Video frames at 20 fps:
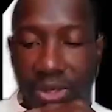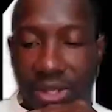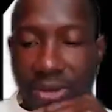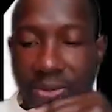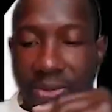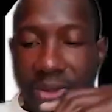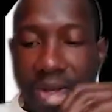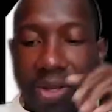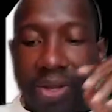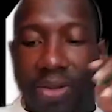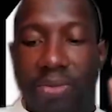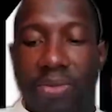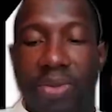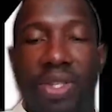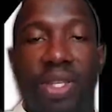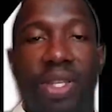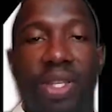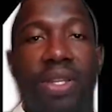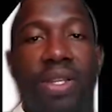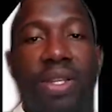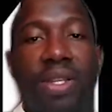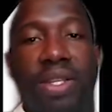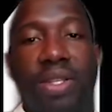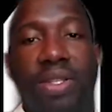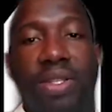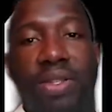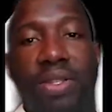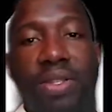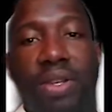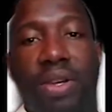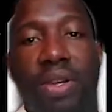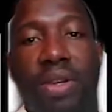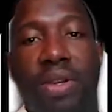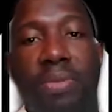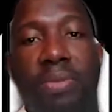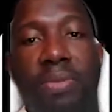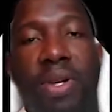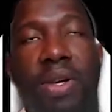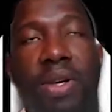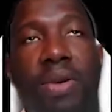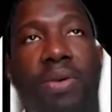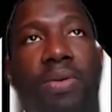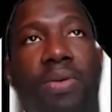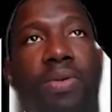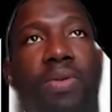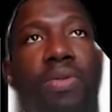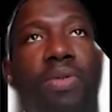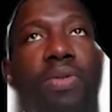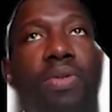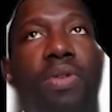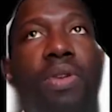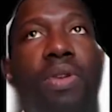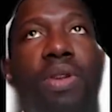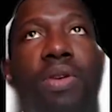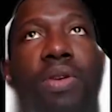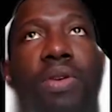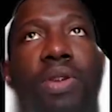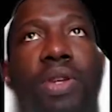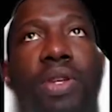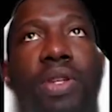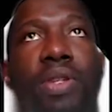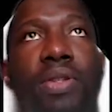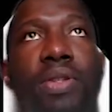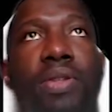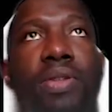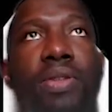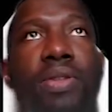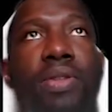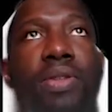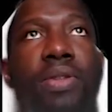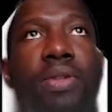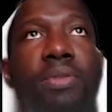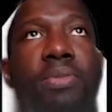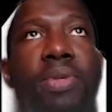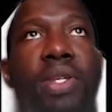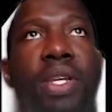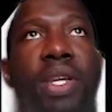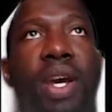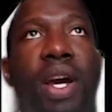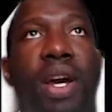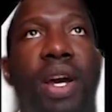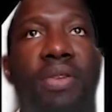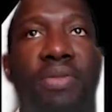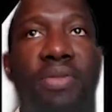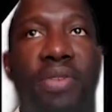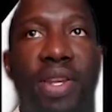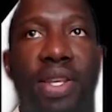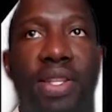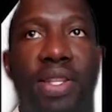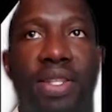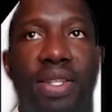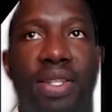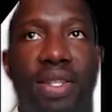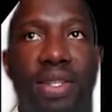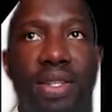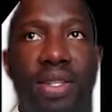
something in particular as you're talking about learning to be confident